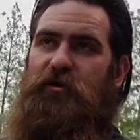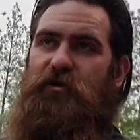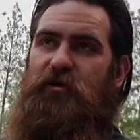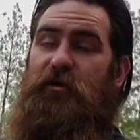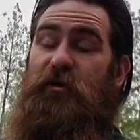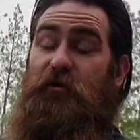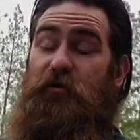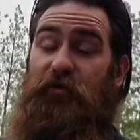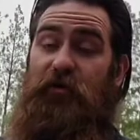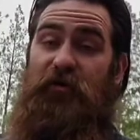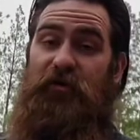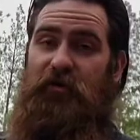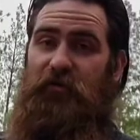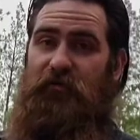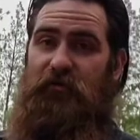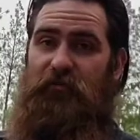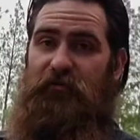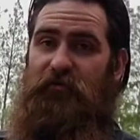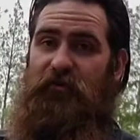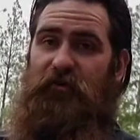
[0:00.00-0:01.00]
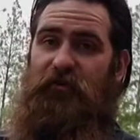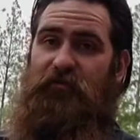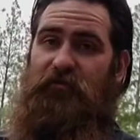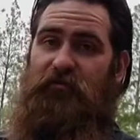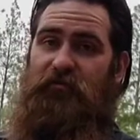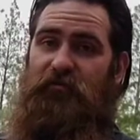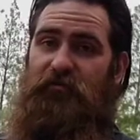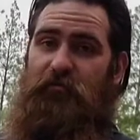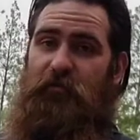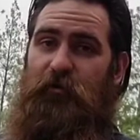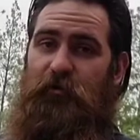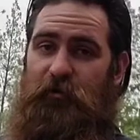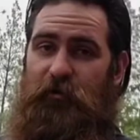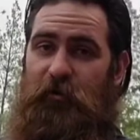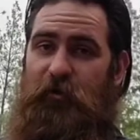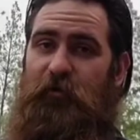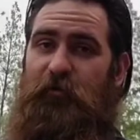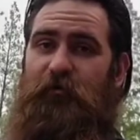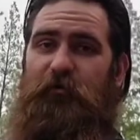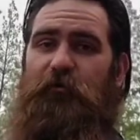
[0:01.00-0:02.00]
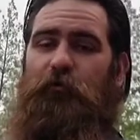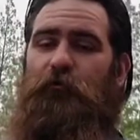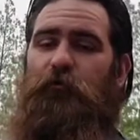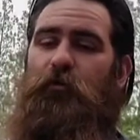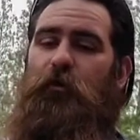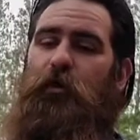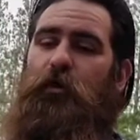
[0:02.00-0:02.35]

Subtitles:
ingredient that's gonna hurt you.